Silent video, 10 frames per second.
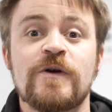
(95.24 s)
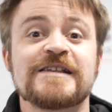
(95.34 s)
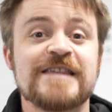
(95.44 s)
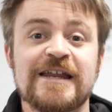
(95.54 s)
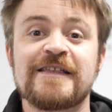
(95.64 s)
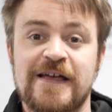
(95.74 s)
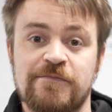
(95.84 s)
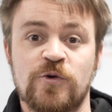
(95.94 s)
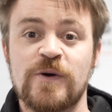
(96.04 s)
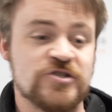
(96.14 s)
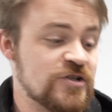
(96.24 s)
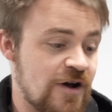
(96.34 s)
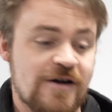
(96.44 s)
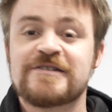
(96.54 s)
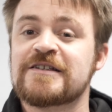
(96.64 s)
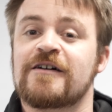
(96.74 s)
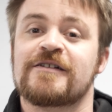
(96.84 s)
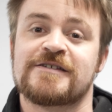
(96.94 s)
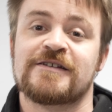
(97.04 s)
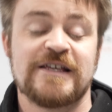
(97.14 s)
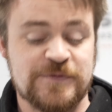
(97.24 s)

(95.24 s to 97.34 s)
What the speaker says: is that it then? Question asked and answered. It's